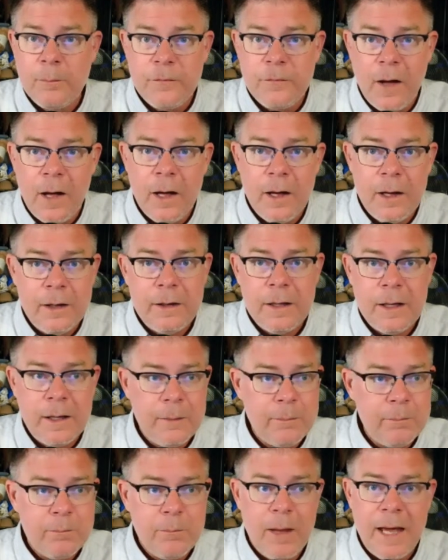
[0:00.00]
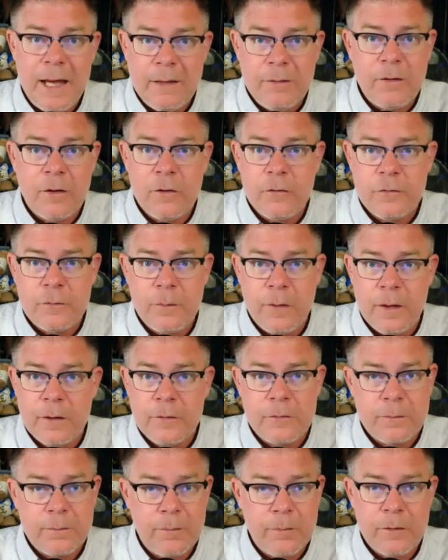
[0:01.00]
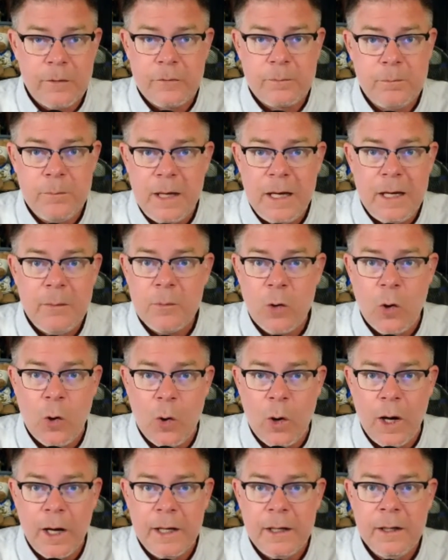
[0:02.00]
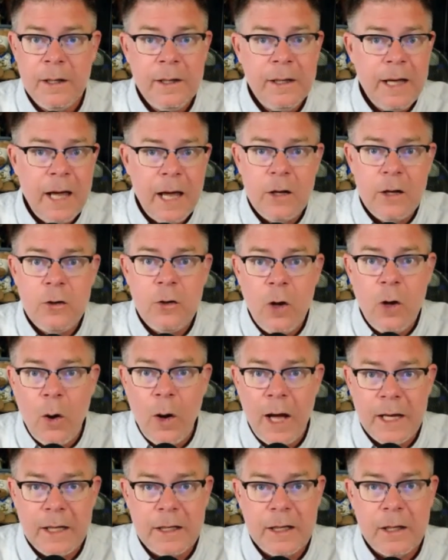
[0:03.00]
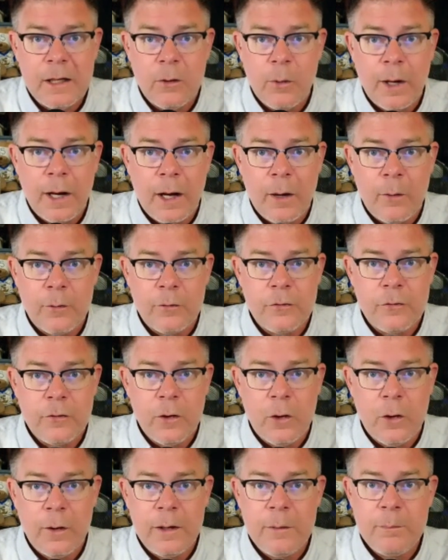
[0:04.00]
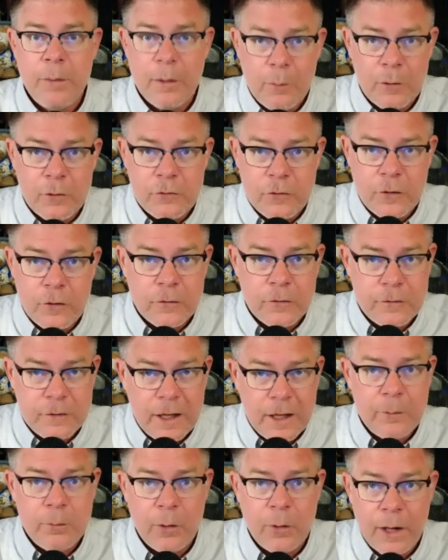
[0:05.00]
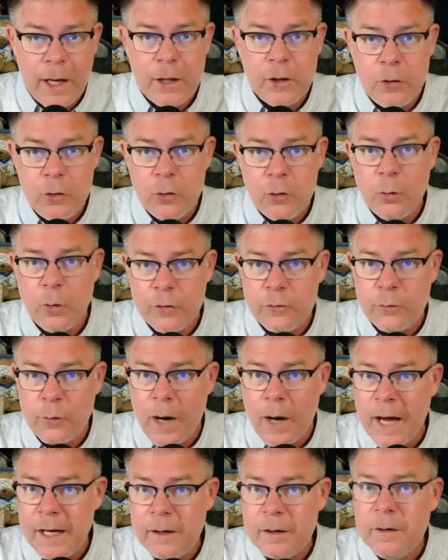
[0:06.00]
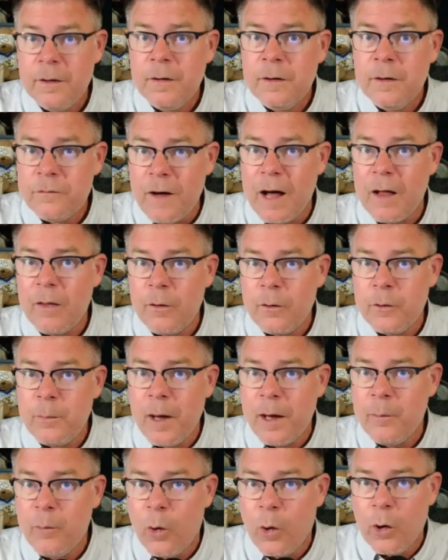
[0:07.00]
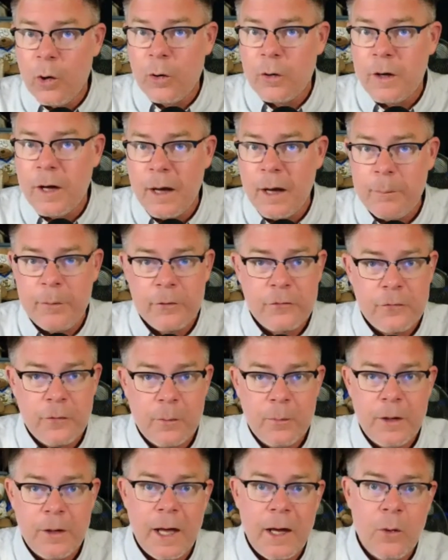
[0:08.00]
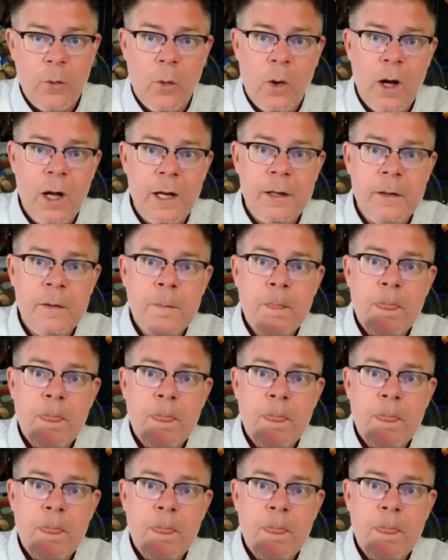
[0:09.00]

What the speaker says: Fun and made this meme coin, had no idea what I was doing, but did what I knew was right, followed my moral compass from day one.